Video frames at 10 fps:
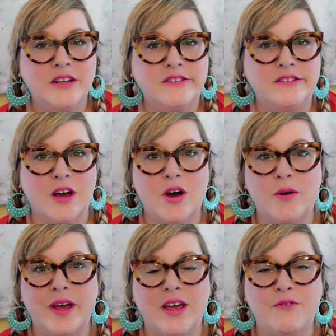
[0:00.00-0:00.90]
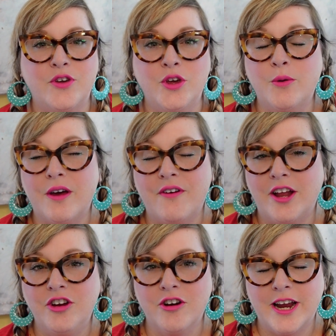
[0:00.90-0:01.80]
So if you have
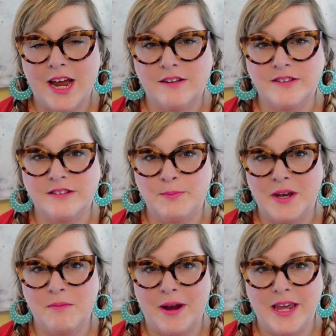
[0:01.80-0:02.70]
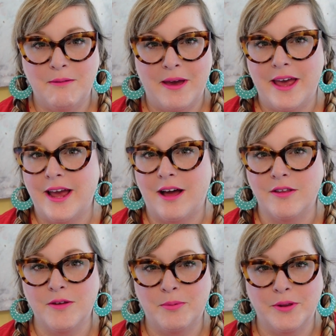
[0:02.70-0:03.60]
had your account suspended by eBay out
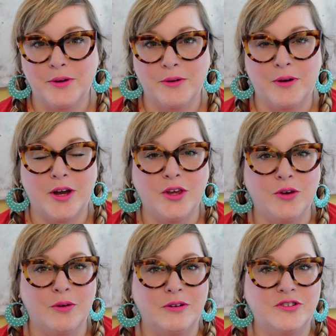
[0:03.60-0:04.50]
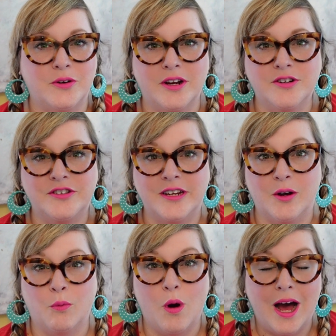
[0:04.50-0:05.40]
of the blue, you don't
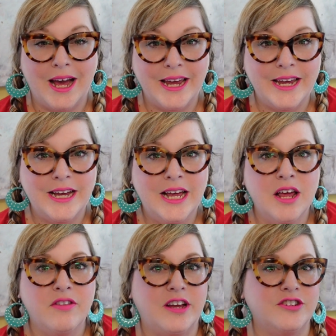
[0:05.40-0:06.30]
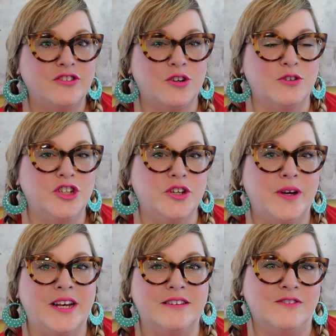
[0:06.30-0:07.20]
understand why, they just told you
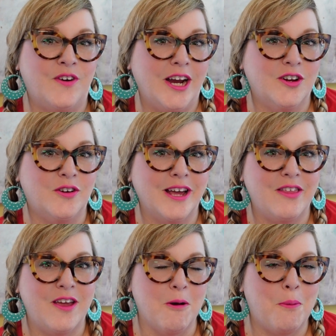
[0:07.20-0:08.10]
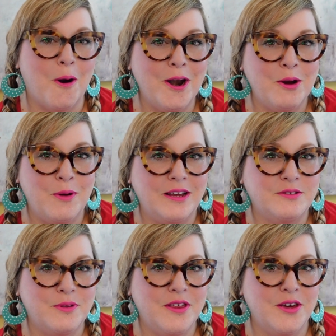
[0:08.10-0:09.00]
it is final and they are parting ways
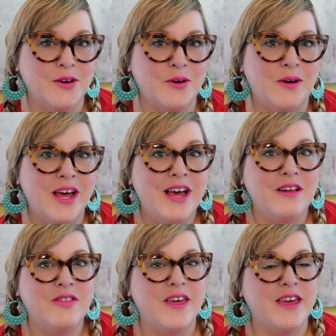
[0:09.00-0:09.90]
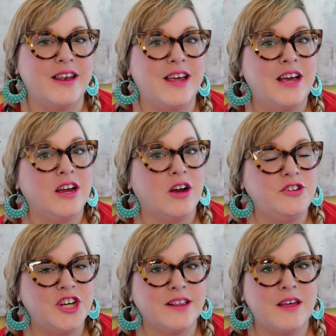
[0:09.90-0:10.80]
with you, then go
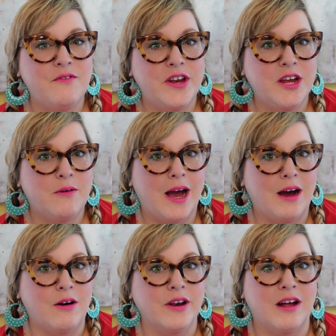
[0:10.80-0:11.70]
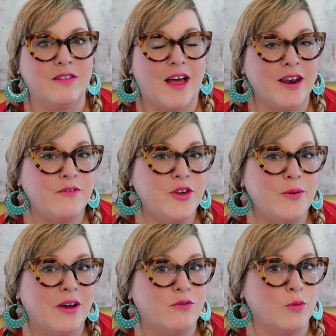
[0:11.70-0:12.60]
check that video out. A lot of you
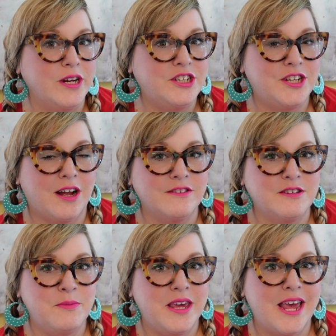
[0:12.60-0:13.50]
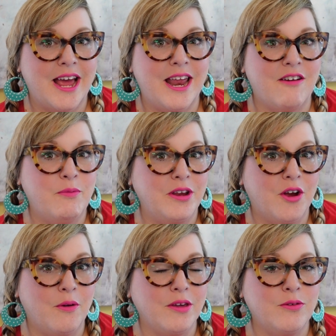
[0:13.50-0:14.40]
have reached out to me and have been
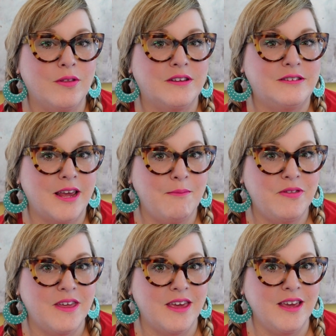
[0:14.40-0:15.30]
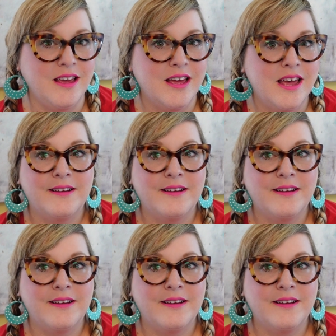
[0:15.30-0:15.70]
going through the same thing